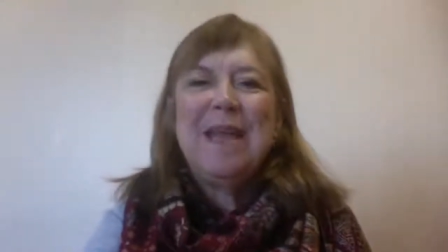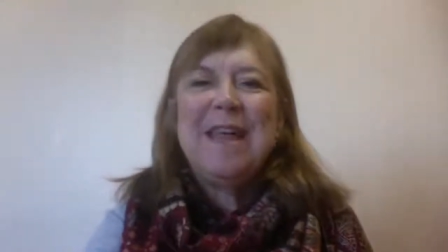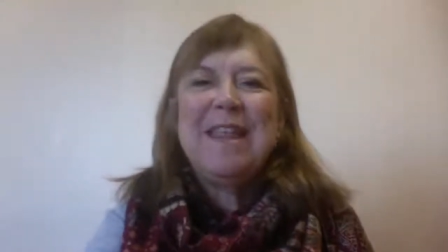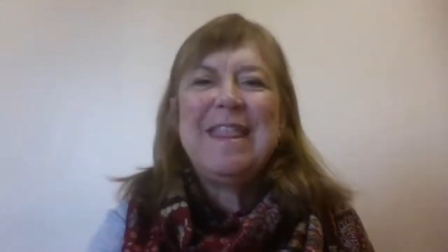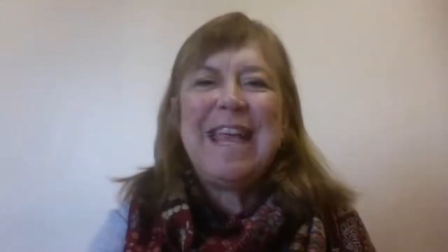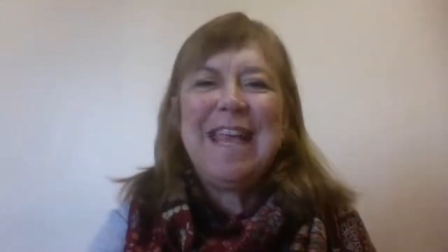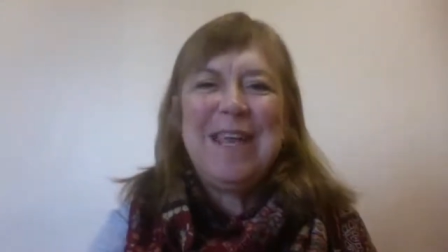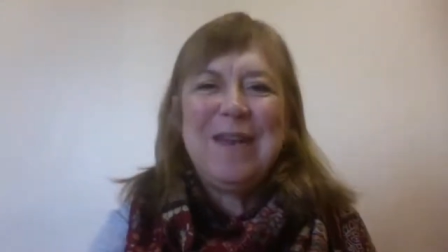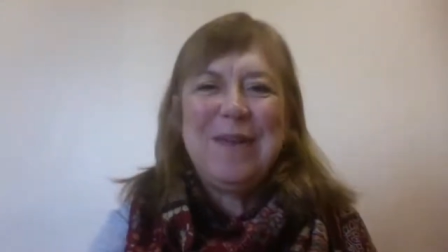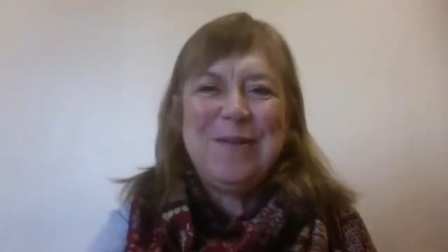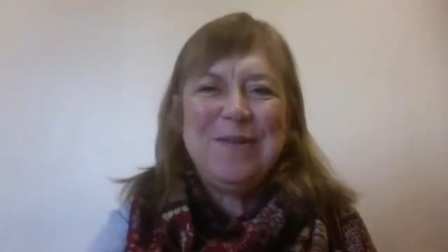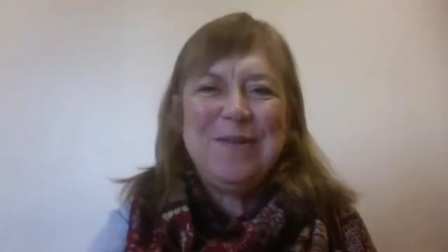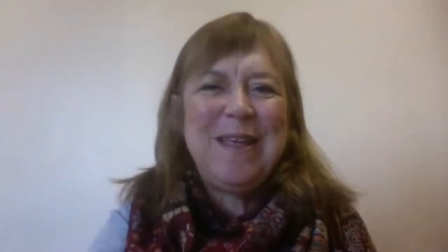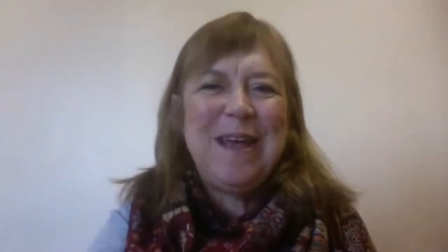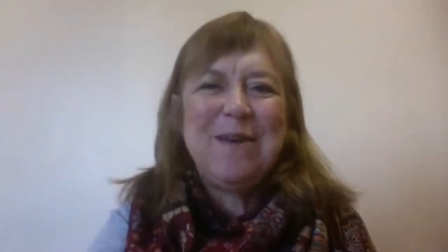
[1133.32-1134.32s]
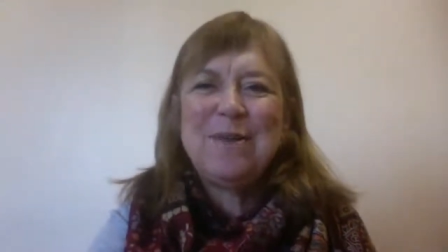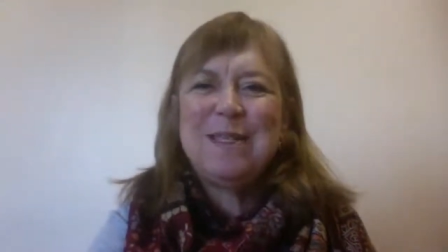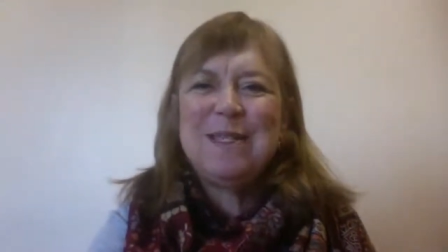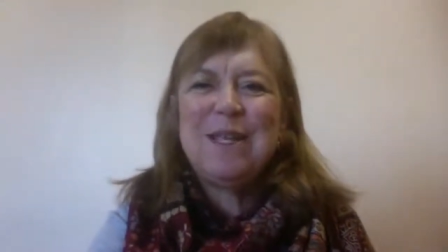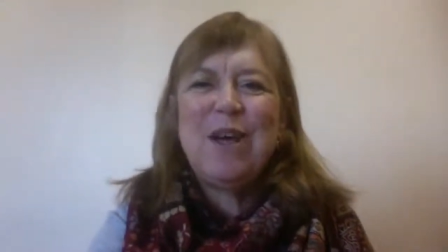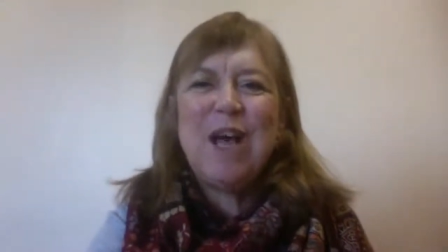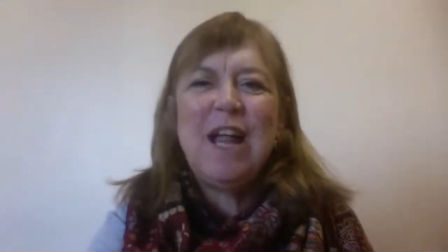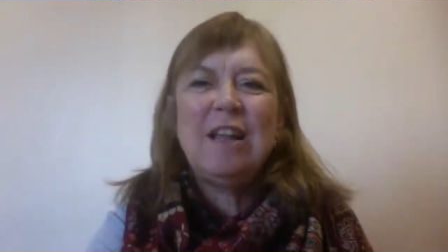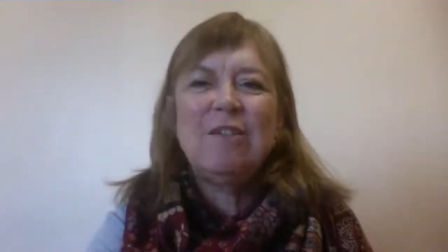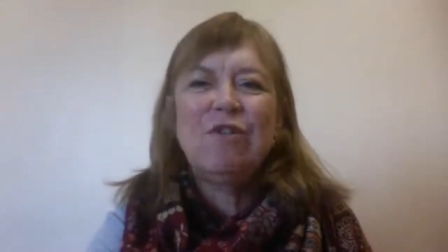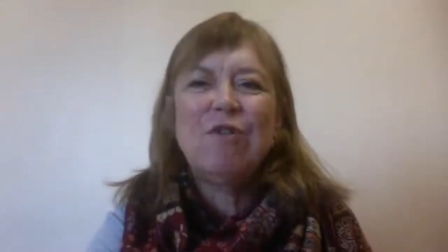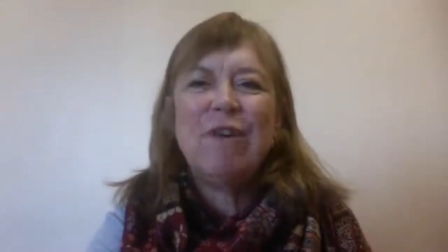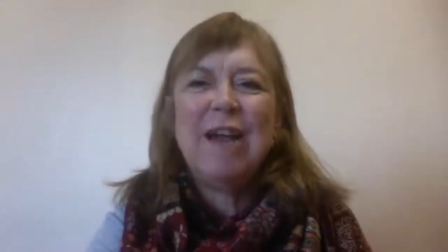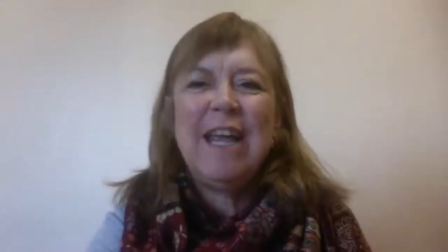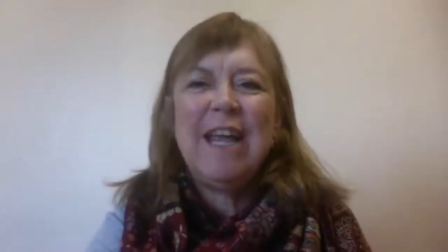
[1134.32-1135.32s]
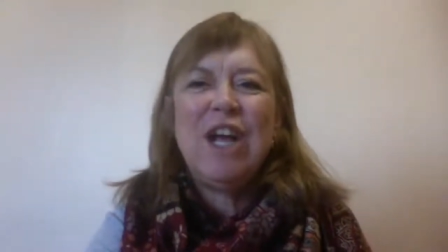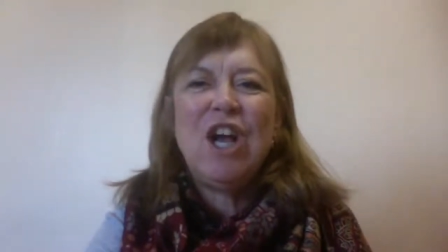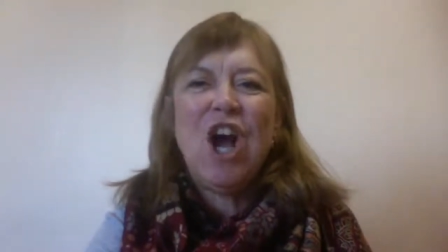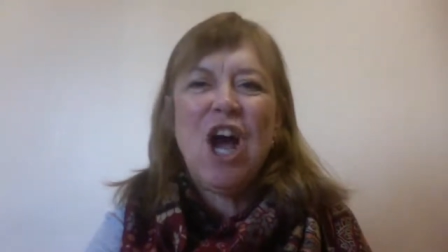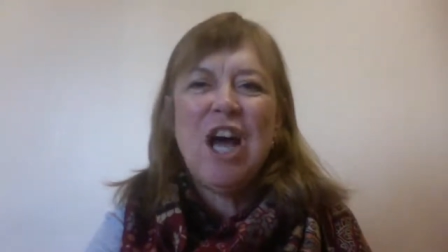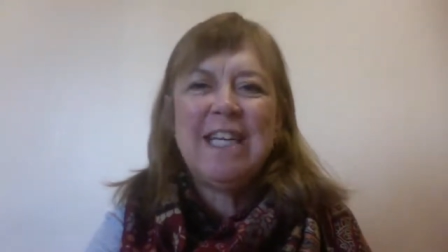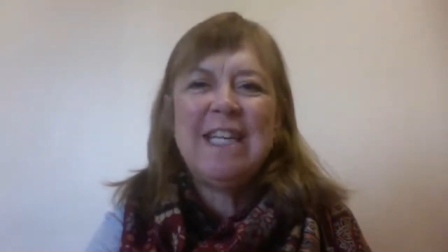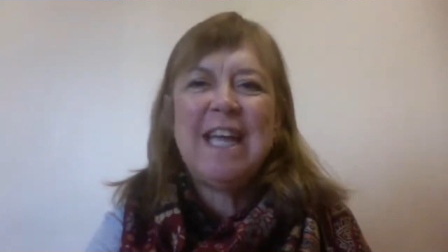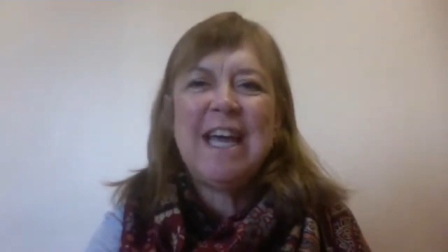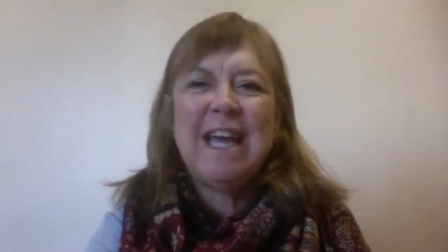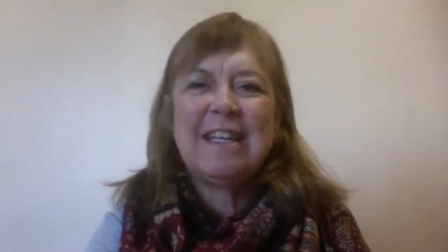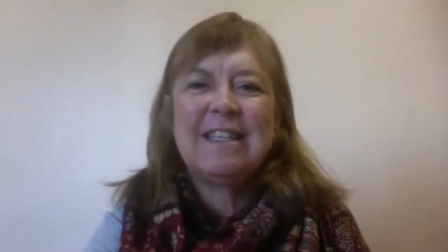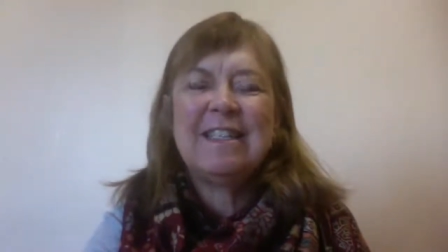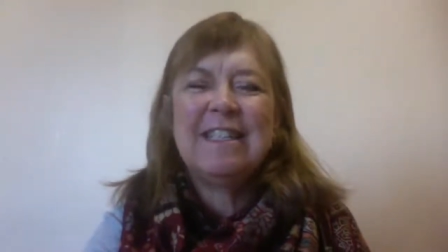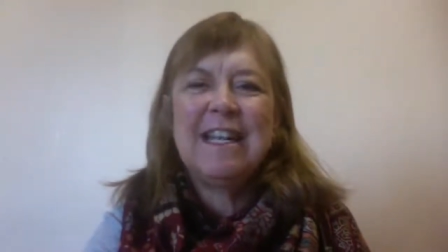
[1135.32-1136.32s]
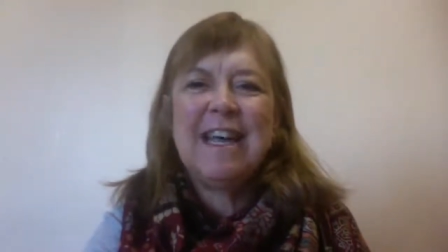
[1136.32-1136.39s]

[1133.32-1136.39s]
Thank you. That was a great context,